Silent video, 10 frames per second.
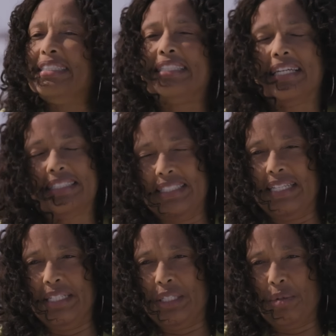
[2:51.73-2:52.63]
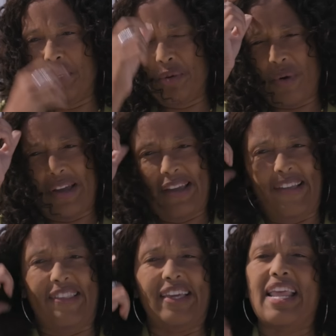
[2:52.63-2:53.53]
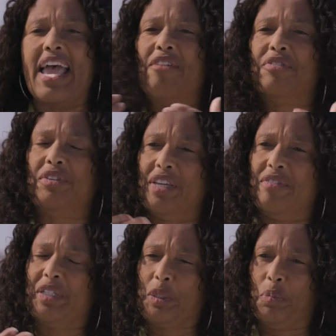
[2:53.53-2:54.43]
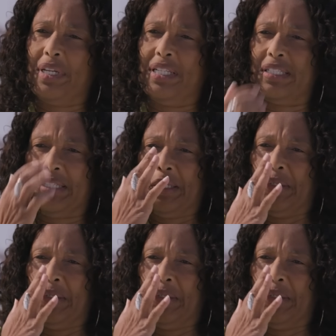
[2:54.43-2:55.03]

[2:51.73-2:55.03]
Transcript: such an intimate way that after they've explained it to